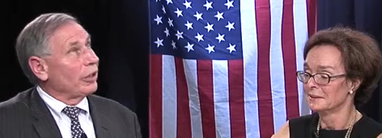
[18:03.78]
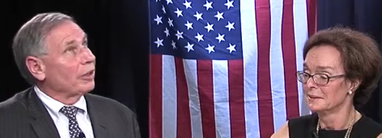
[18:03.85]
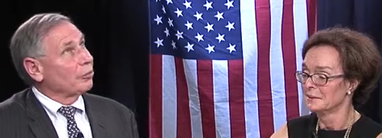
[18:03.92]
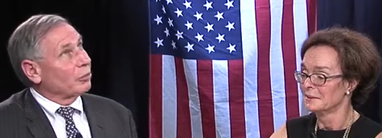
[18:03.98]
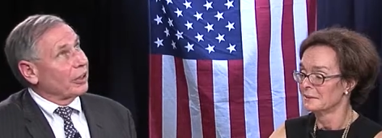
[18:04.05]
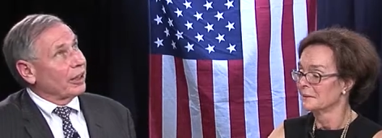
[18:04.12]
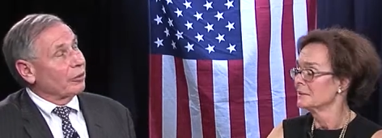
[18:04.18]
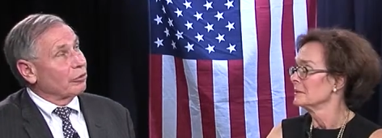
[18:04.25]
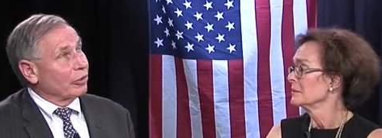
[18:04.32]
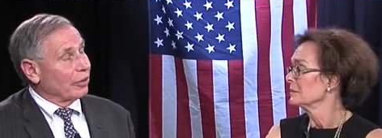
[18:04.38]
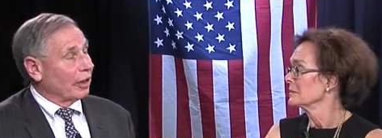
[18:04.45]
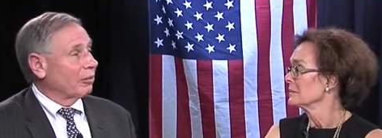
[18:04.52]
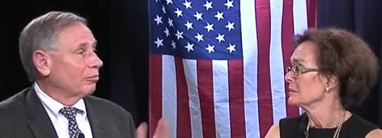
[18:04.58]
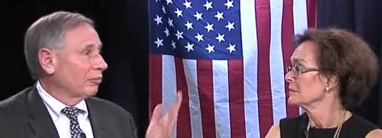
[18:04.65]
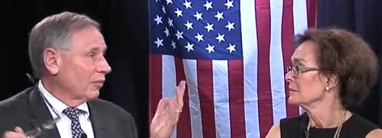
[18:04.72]
Speaker 1: didn't plan for
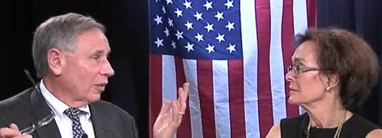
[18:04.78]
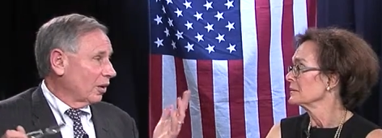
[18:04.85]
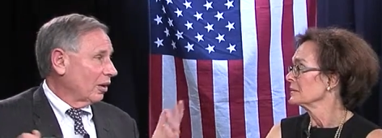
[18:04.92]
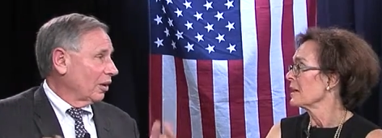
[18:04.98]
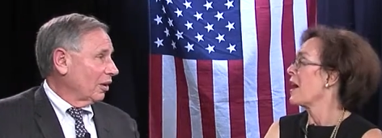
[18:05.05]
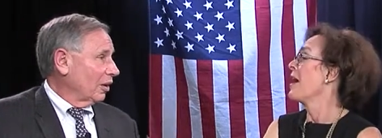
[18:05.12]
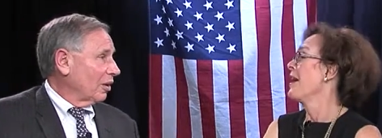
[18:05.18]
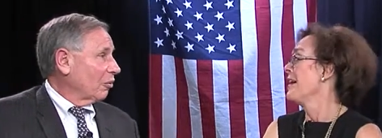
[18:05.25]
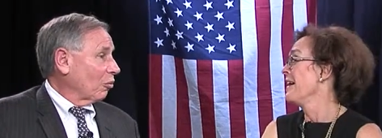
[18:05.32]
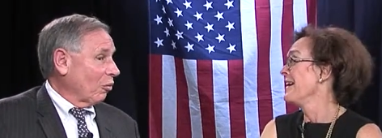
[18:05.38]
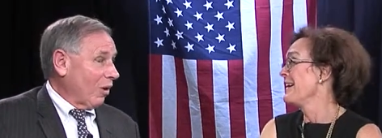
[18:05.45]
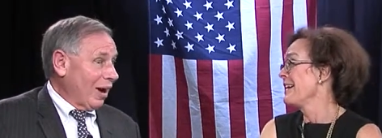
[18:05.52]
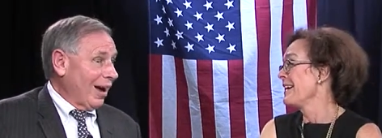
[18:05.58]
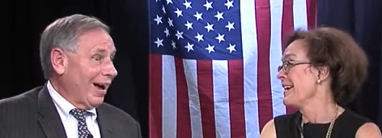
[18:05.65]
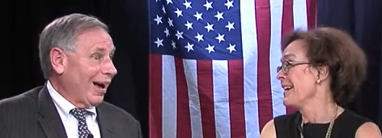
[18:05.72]
that.
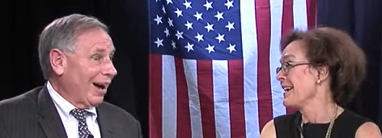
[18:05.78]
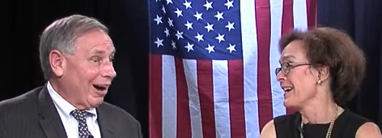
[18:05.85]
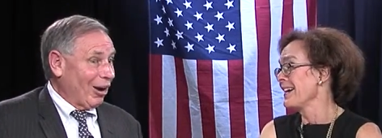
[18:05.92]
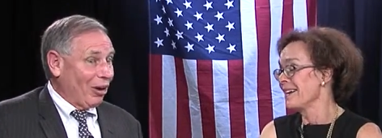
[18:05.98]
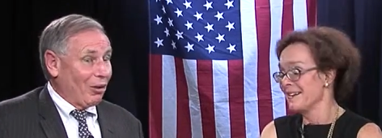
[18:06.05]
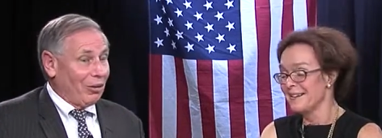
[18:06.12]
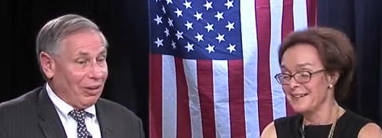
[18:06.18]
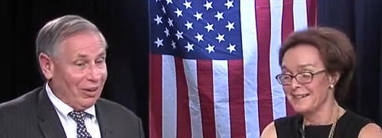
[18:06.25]
Wow.